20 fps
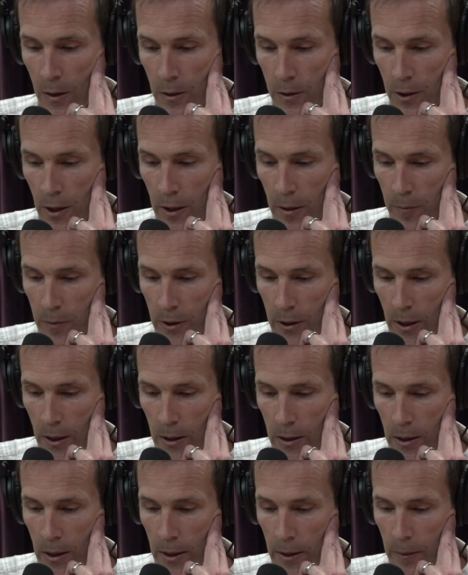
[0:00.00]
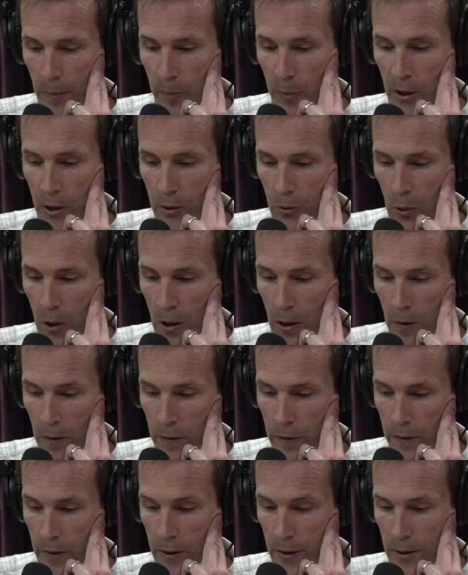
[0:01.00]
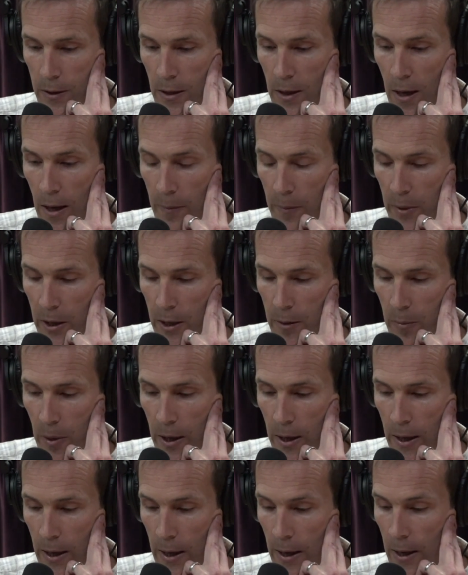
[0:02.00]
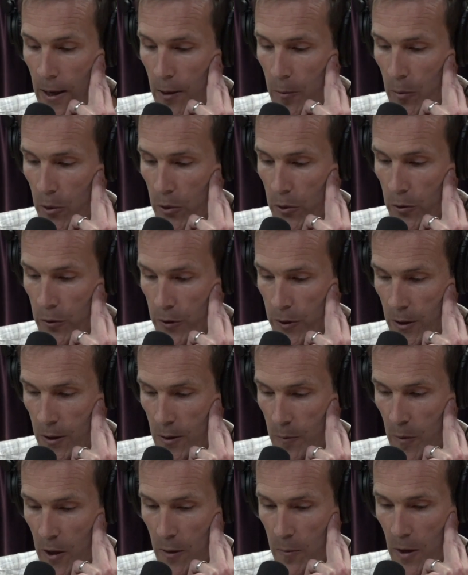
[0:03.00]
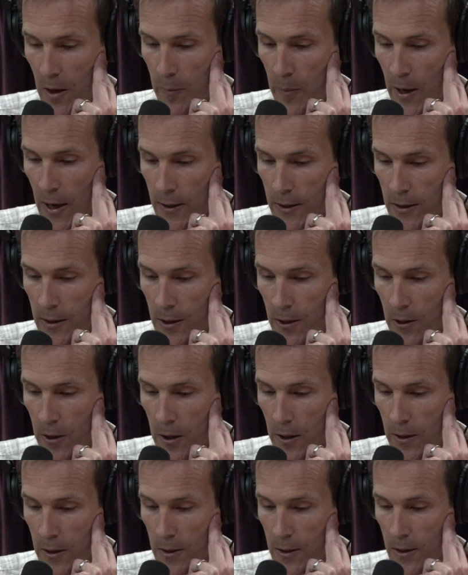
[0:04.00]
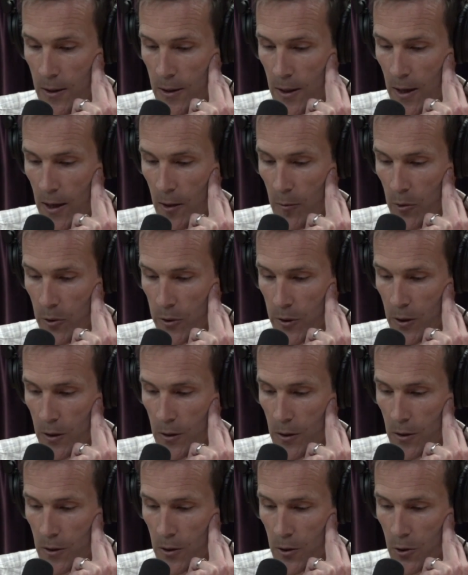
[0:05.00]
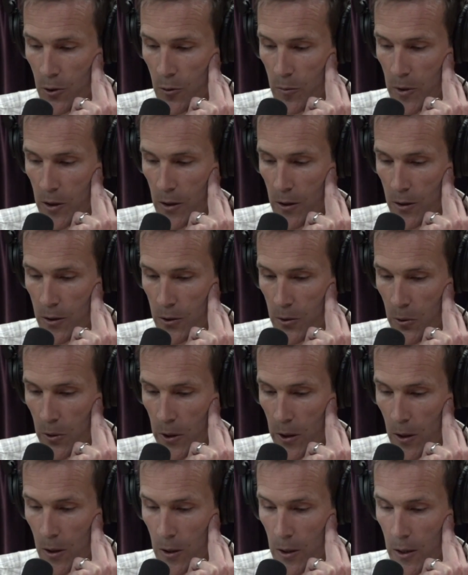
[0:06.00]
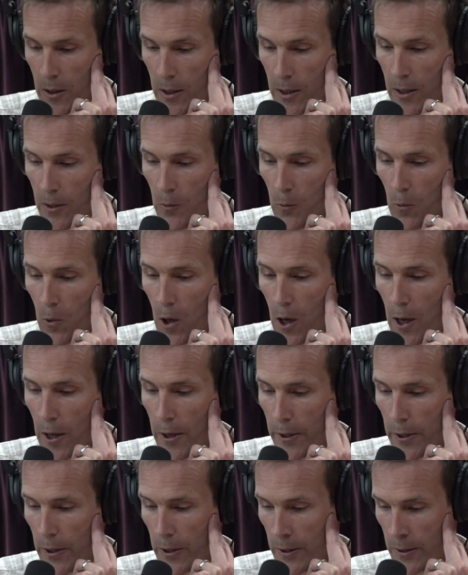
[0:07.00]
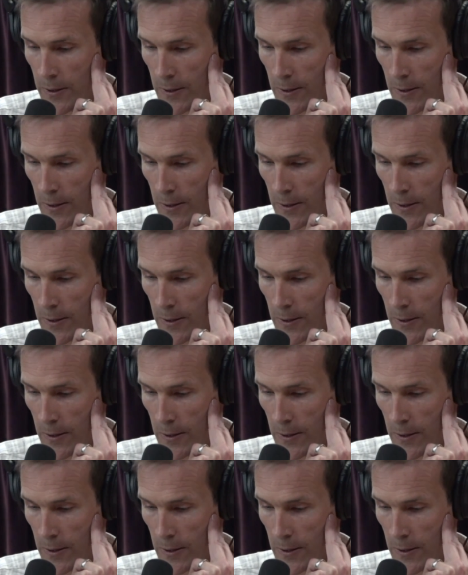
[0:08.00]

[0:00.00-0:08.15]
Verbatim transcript: James said uh, B12 is not made by animals. It's made by bacteria that these animals consume in the soil and water.